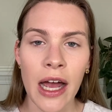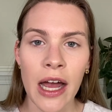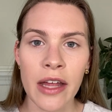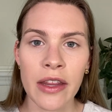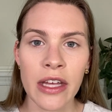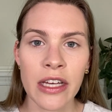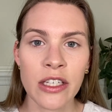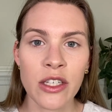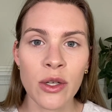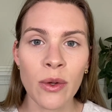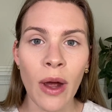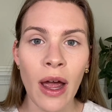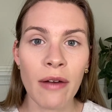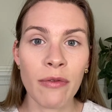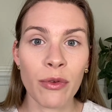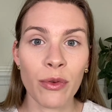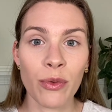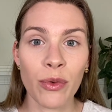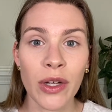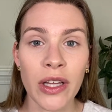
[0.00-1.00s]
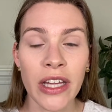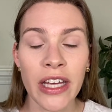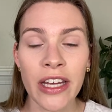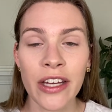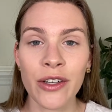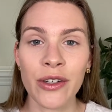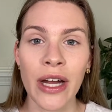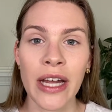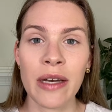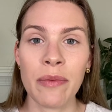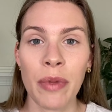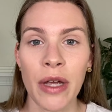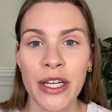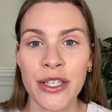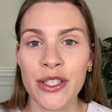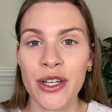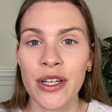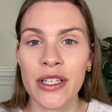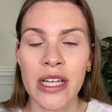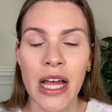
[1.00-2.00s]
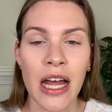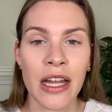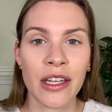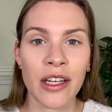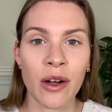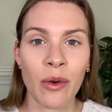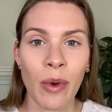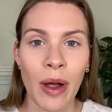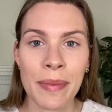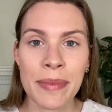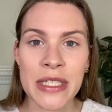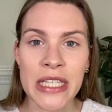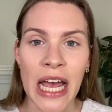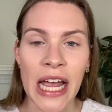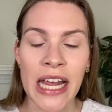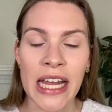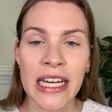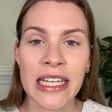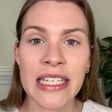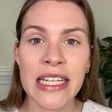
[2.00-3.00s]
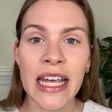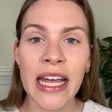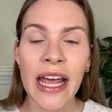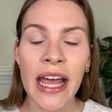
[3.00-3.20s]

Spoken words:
They do have really great pictures on their website